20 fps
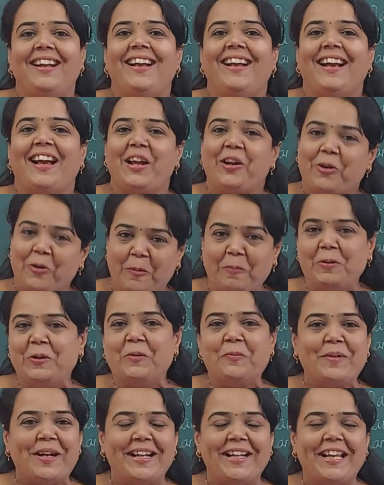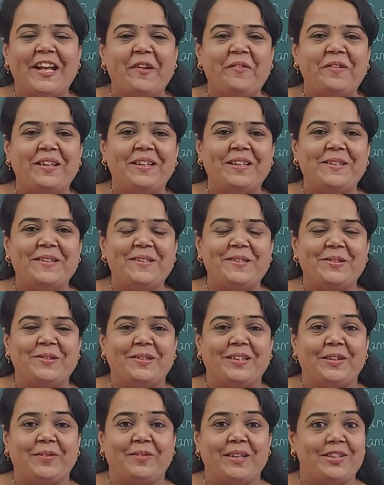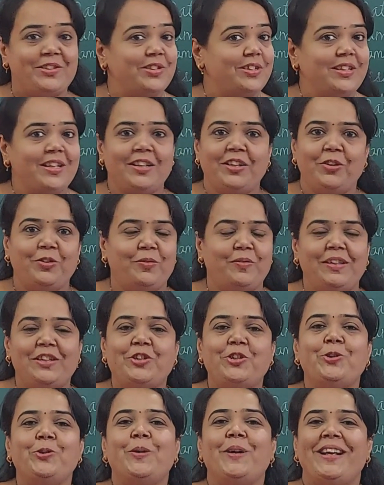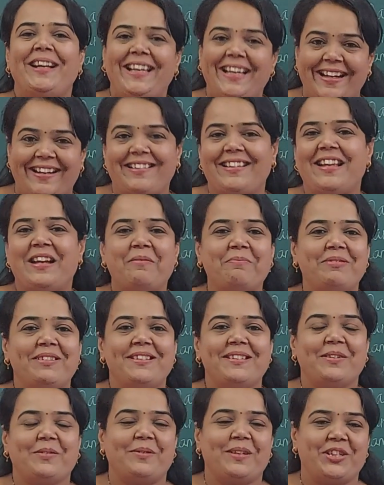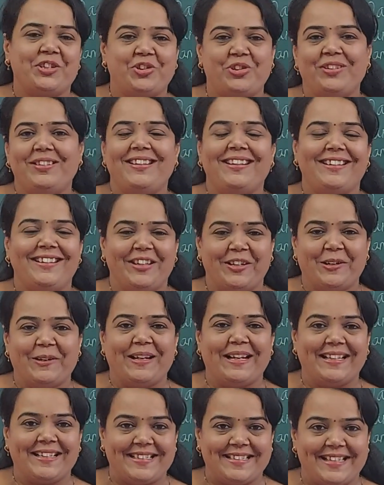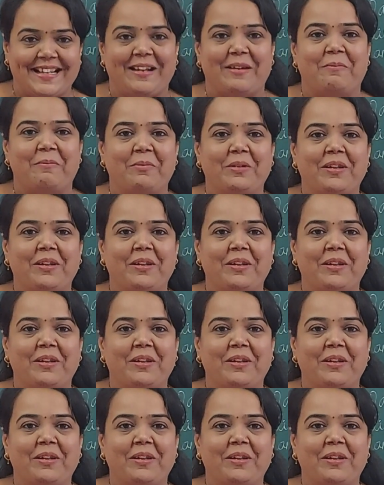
I hope you might have understood the question, and you will surely attempt this question in your exam.